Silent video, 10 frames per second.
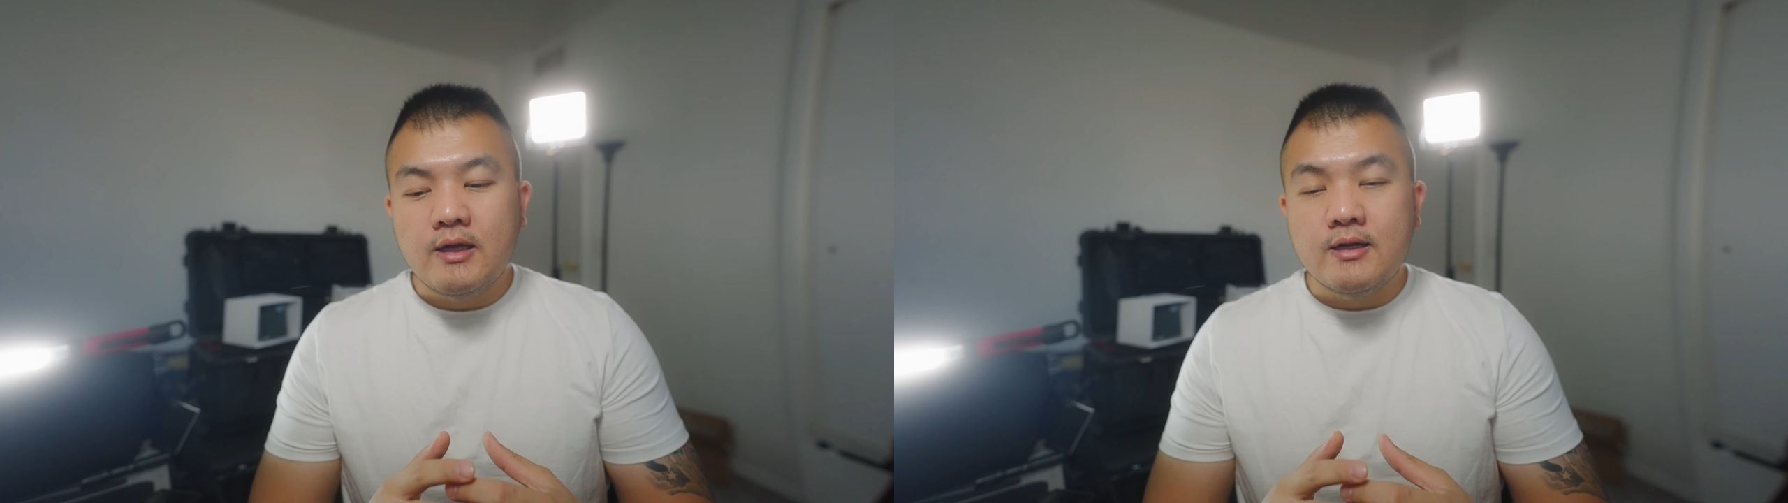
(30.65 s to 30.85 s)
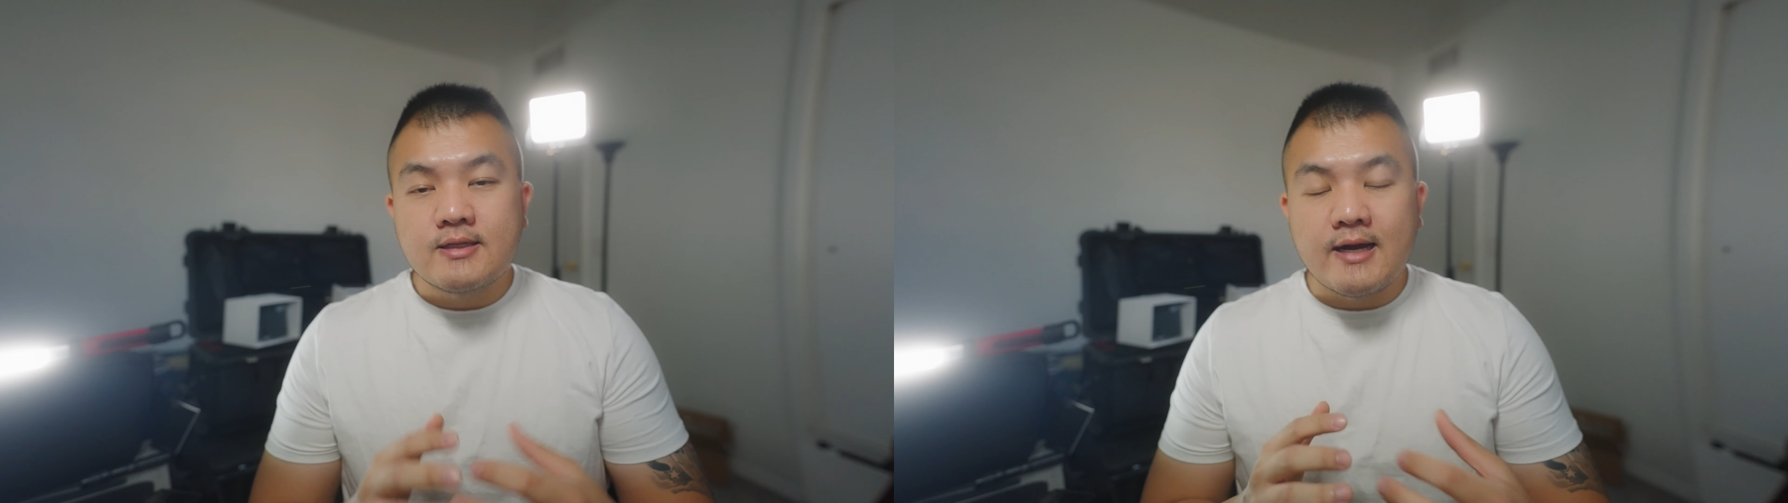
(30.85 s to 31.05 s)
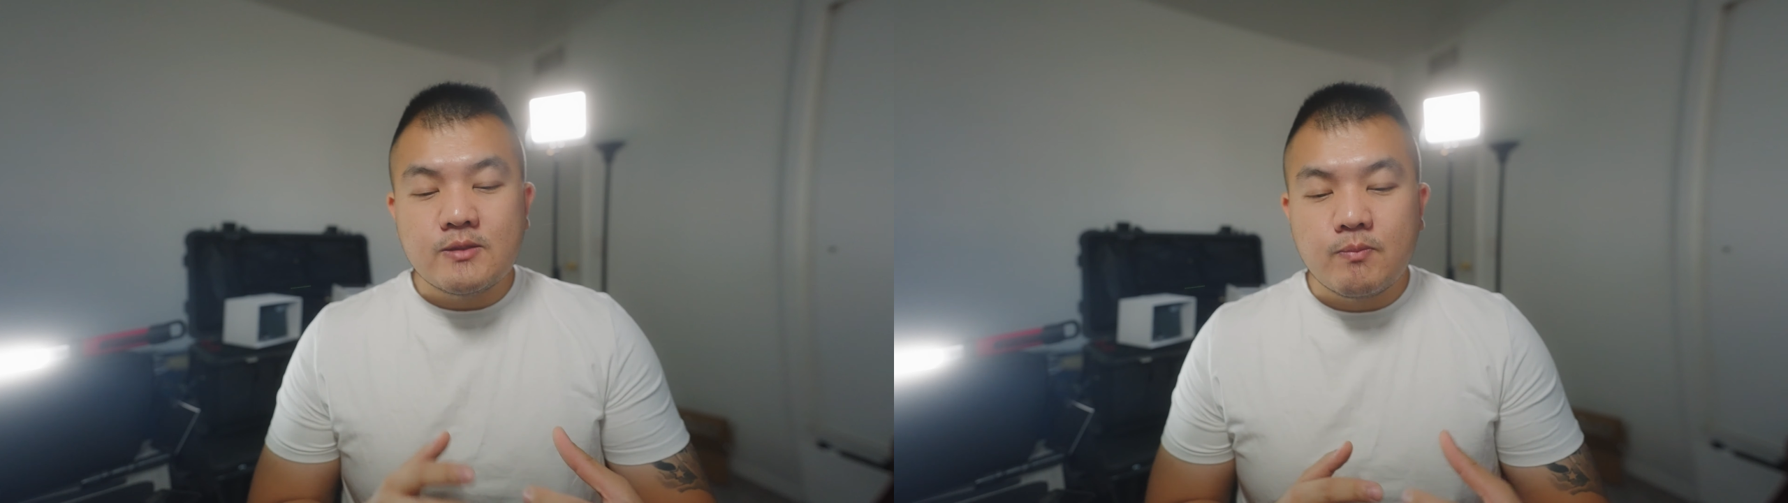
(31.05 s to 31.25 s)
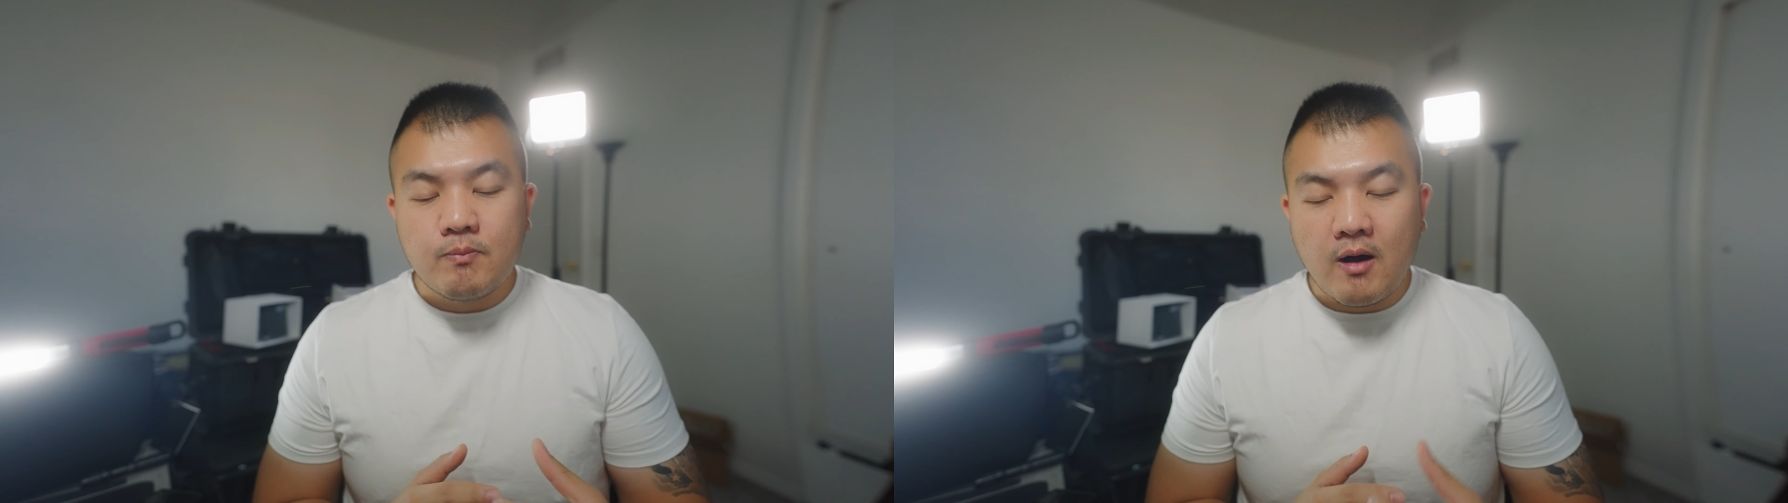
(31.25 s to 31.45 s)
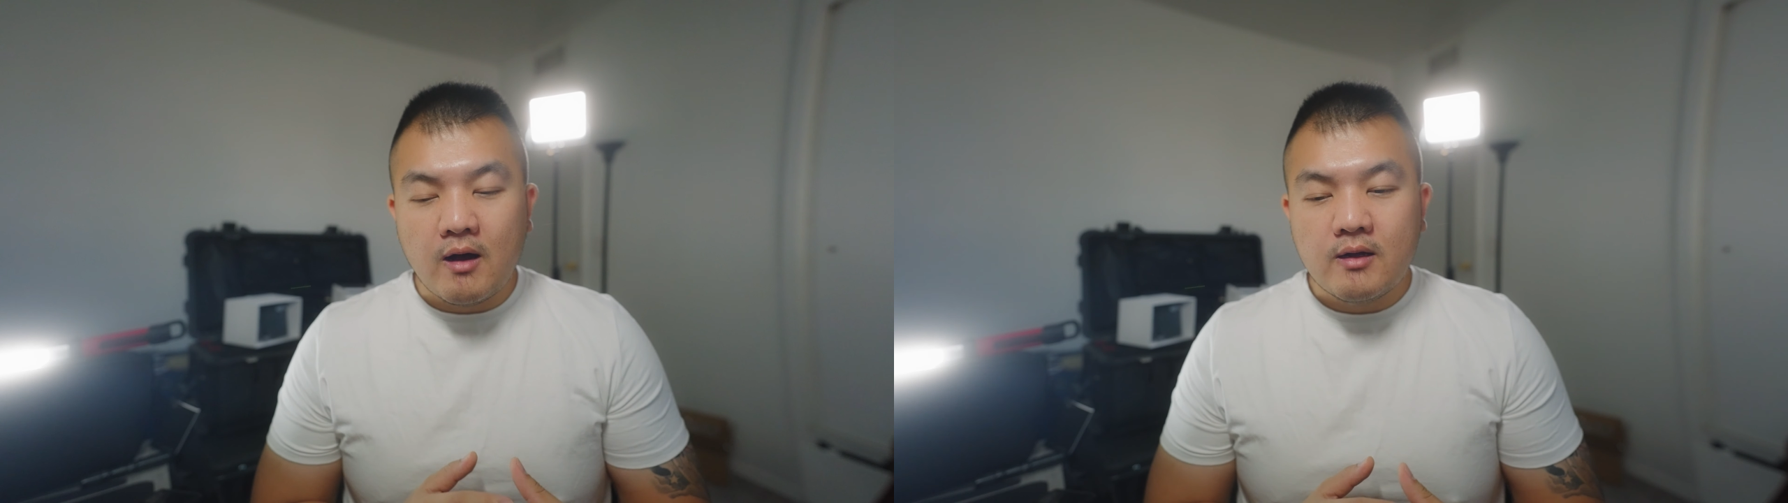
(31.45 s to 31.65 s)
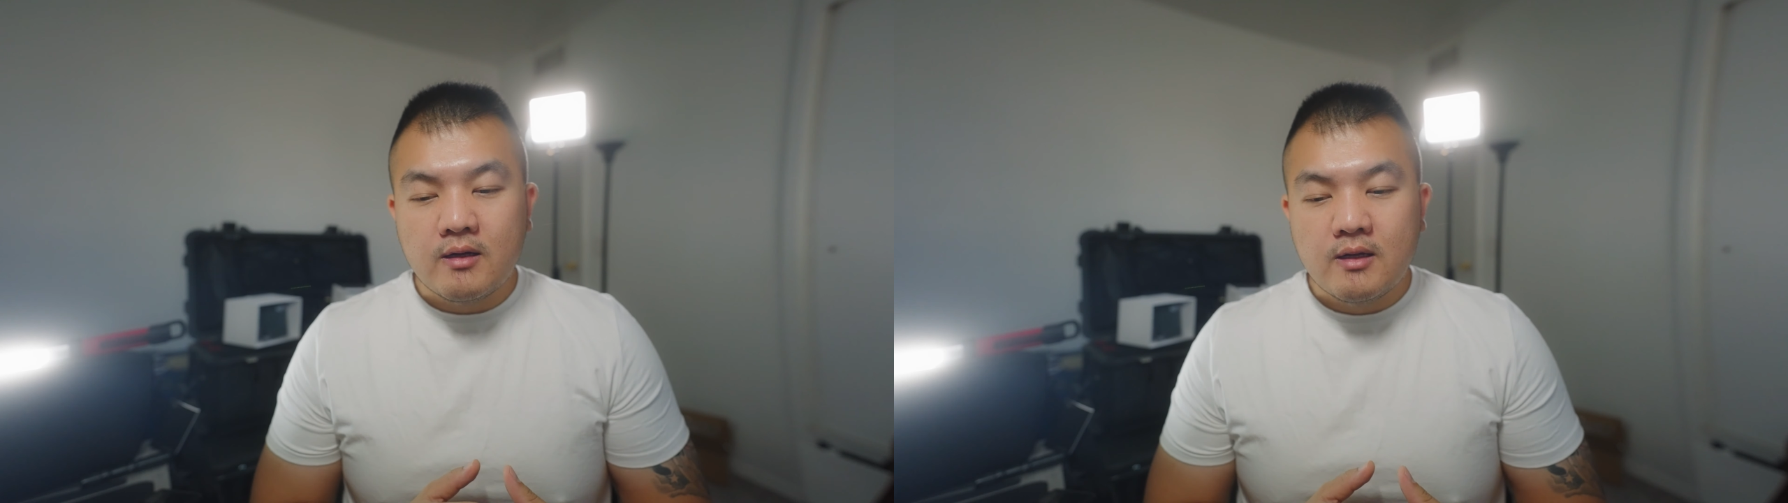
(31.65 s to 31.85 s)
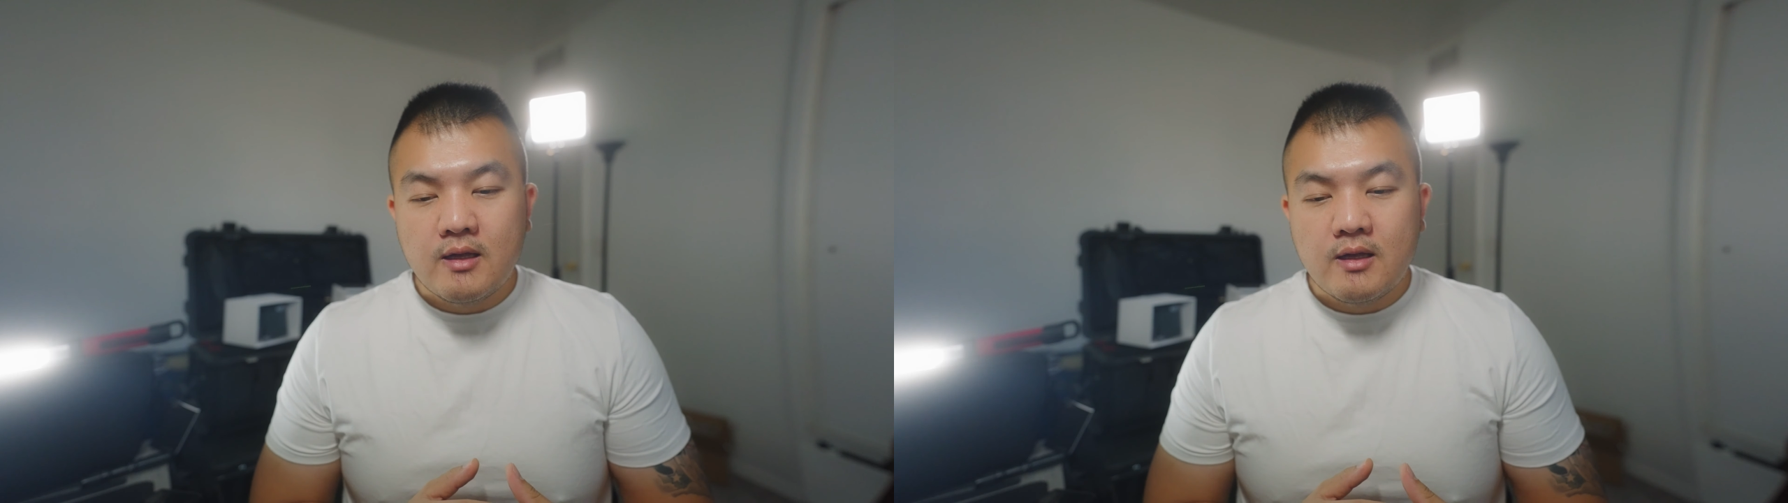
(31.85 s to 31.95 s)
in a tight spot